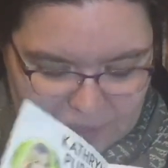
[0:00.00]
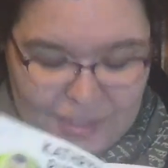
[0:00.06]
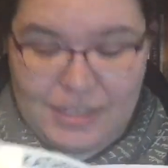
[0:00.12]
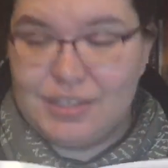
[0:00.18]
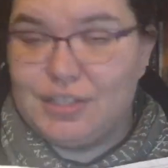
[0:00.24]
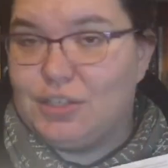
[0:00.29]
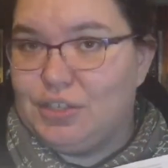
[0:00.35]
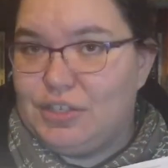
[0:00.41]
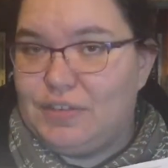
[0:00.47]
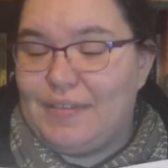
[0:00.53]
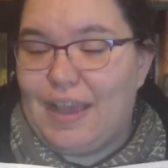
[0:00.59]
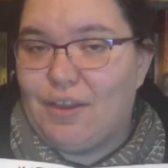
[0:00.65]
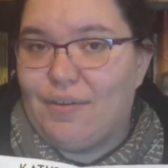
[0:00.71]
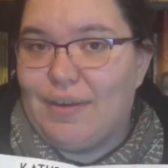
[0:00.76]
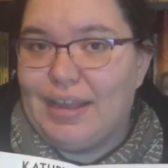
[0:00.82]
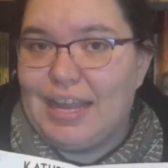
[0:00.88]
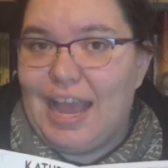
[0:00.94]
the exclusive
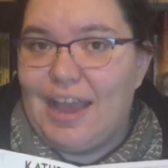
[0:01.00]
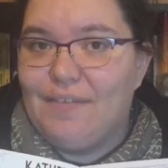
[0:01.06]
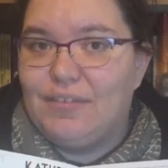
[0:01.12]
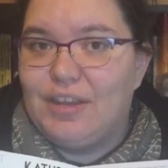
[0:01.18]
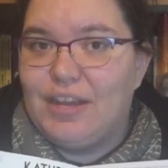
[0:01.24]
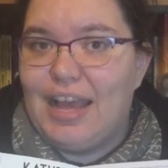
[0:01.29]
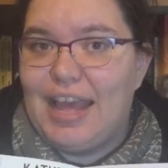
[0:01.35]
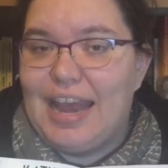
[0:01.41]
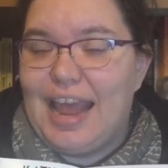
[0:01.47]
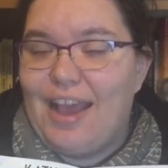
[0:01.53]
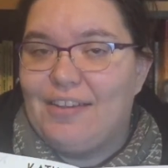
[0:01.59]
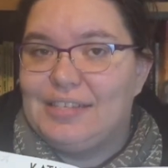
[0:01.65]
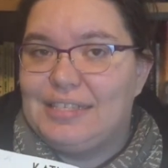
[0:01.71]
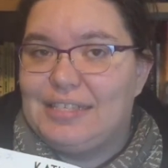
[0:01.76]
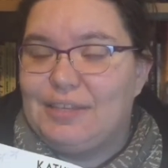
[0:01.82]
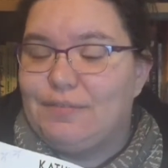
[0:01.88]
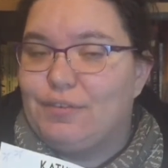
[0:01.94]
OwlCrate cover and how
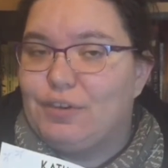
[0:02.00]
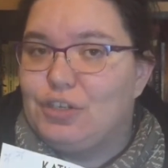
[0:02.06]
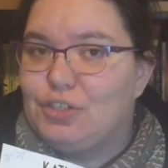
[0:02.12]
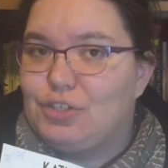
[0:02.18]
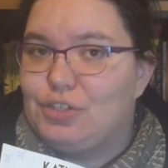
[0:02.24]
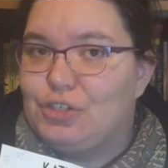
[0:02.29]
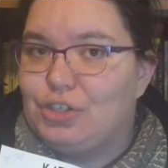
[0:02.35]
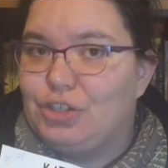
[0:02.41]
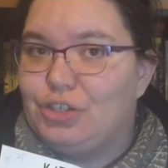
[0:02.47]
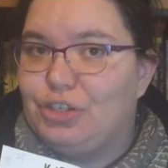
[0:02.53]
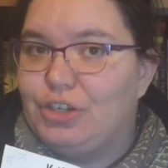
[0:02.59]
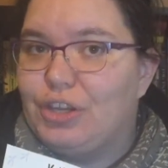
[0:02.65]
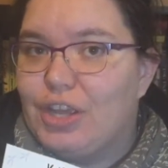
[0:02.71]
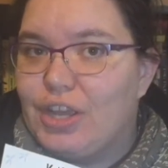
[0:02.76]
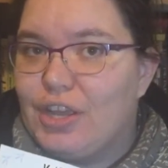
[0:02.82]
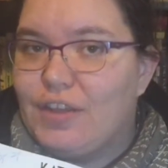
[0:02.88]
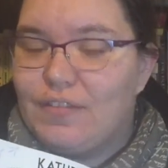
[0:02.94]
it's different to
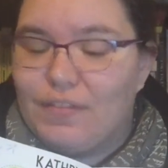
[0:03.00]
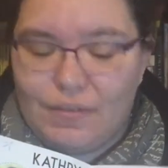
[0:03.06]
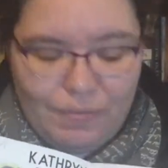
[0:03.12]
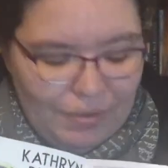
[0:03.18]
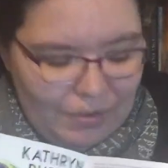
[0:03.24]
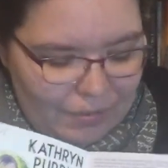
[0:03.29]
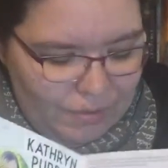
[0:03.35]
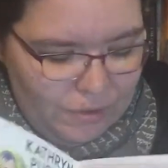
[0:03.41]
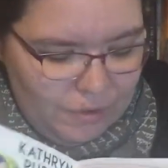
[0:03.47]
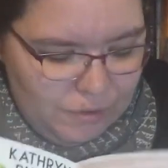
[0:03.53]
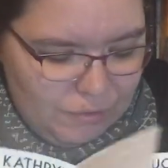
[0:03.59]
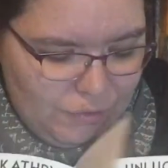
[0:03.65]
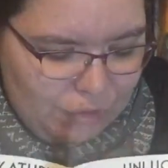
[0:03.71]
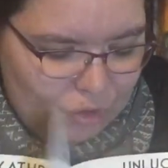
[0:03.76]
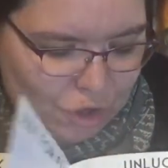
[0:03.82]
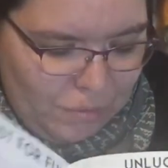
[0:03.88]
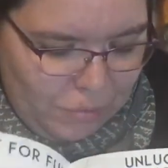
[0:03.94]
the
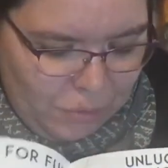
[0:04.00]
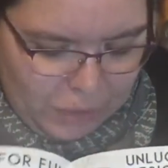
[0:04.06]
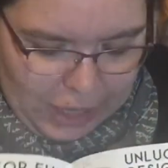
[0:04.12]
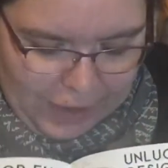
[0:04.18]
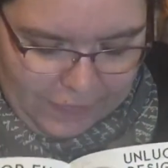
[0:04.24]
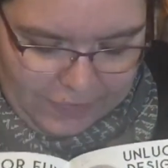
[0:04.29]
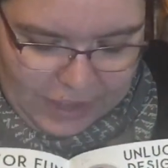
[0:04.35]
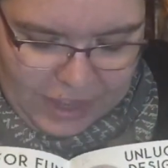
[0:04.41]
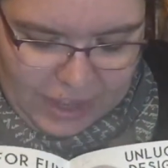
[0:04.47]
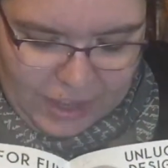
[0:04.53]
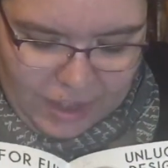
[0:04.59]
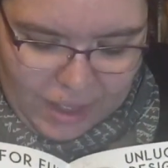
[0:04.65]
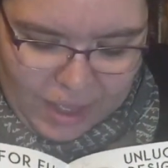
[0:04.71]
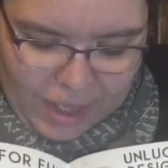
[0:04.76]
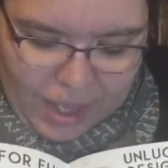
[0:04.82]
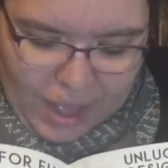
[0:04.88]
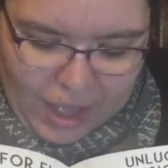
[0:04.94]
normal cover.
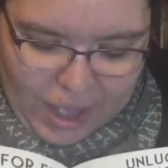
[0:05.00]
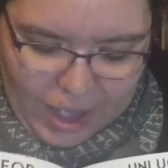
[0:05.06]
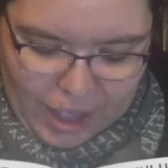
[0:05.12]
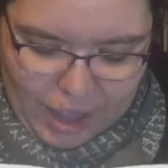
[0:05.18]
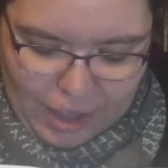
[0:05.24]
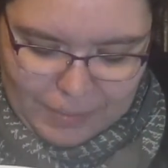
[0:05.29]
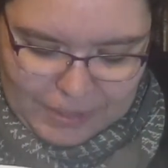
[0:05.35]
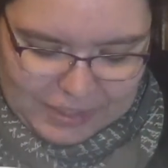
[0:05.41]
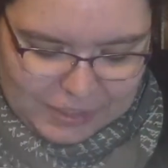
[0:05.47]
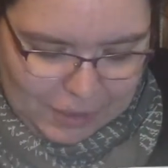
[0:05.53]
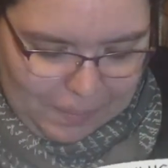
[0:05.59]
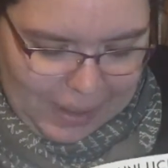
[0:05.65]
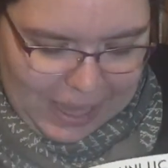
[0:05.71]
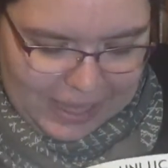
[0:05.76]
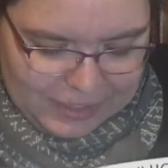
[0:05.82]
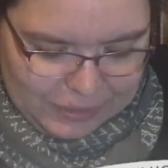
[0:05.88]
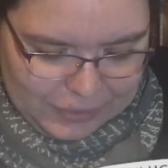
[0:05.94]
It's got
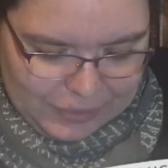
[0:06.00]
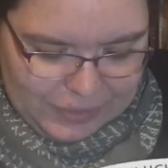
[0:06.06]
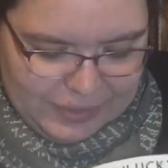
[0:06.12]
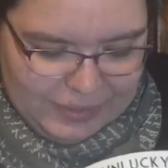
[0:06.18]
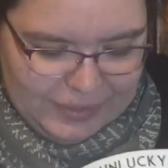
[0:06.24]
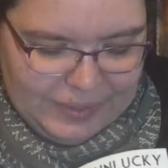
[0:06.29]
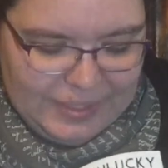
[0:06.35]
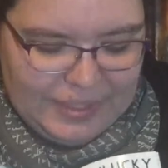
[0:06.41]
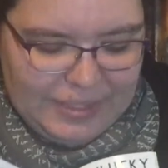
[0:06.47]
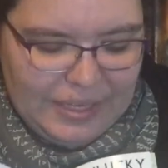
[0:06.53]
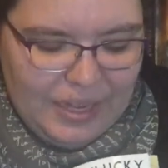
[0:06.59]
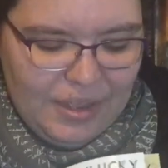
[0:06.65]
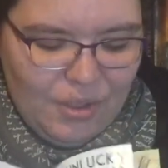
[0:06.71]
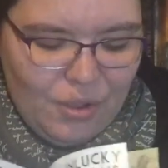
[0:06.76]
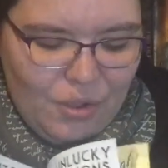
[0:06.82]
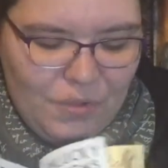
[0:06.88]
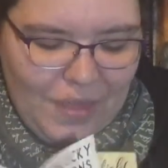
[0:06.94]
puzzles,
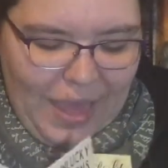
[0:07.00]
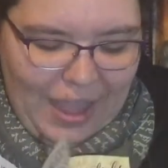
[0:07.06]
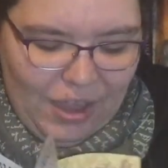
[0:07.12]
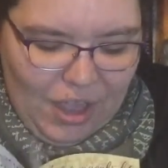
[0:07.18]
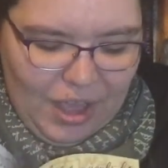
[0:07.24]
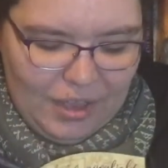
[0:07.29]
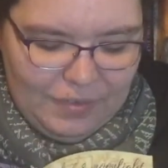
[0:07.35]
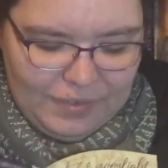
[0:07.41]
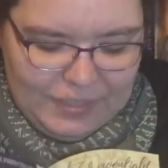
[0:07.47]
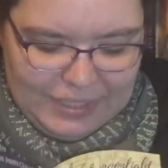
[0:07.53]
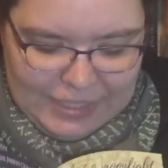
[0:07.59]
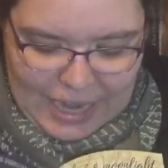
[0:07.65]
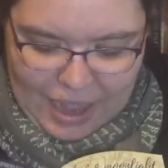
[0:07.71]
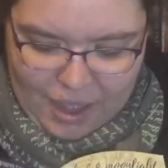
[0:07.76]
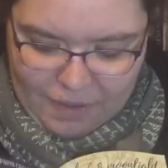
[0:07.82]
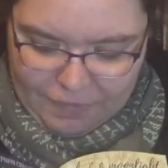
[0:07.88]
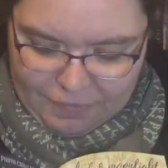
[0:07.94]
all that kind of
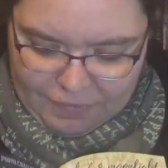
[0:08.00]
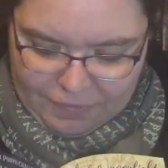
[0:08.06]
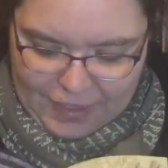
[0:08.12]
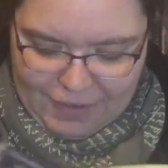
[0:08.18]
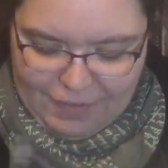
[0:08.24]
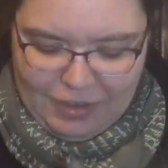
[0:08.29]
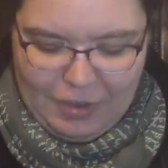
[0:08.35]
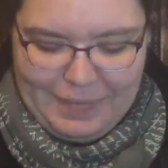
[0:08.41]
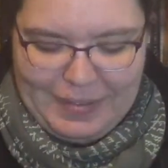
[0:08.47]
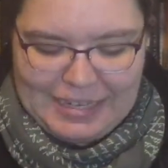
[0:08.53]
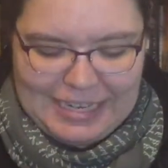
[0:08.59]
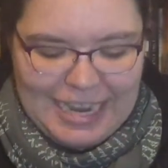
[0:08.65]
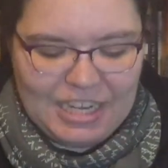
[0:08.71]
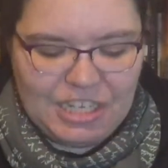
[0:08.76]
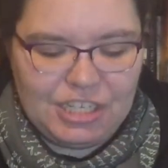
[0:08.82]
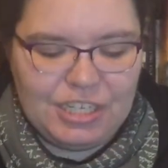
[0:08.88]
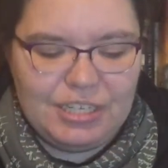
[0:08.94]
stuff, and
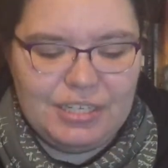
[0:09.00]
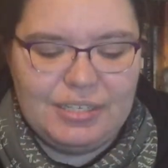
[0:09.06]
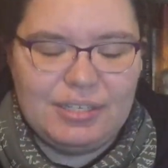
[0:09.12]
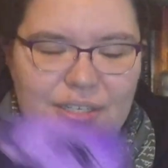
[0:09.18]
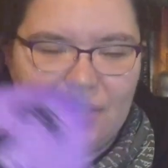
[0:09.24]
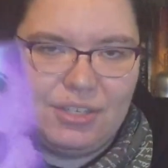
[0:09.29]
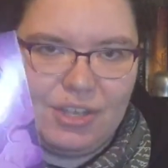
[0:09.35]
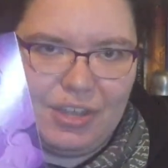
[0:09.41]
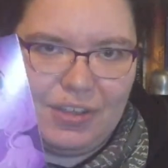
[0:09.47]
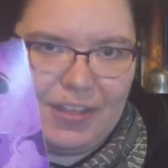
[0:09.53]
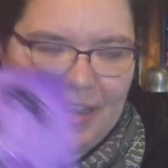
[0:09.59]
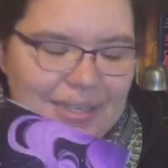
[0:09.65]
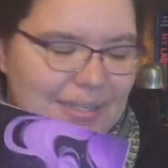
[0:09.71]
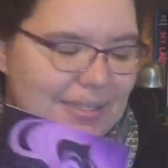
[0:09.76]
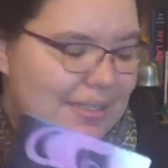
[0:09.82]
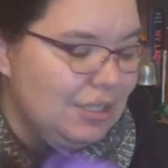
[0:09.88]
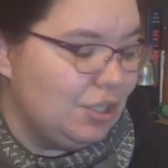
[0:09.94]
recommendations. So
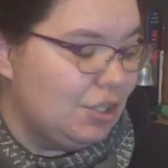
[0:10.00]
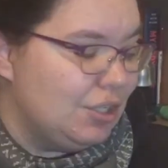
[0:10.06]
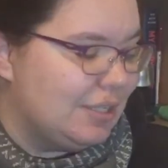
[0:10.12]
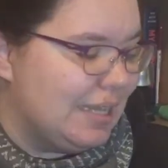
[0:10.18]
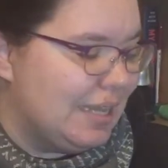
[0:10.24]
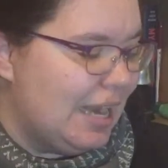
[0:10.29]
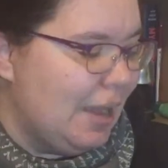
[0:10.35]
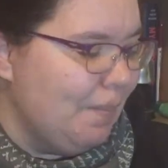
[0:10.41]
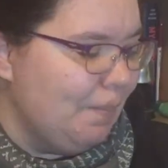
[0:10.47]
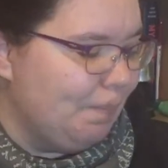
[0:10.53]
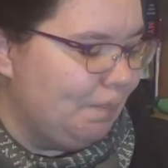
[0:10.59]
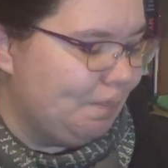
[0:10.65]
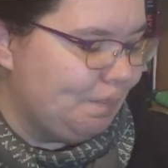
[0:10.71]
that's the newsletter.